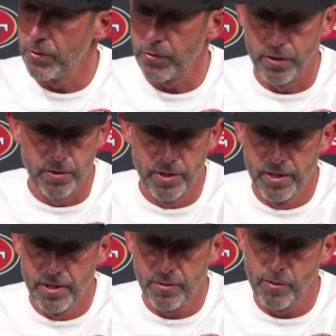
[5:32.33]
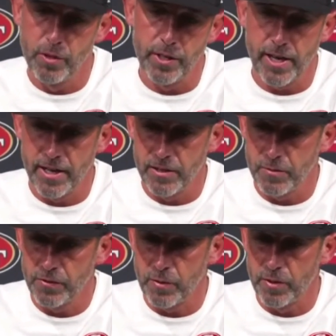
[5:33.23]
So we'll look at it.
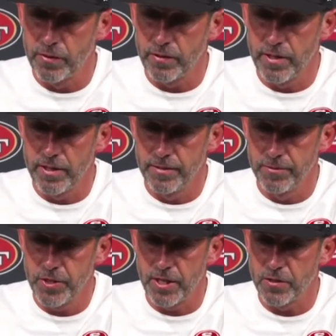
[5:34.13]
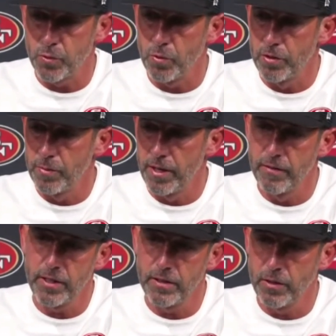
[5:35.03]
We'll see what his chances were of being
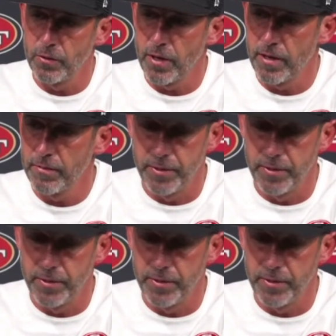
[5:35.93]
able to get those off.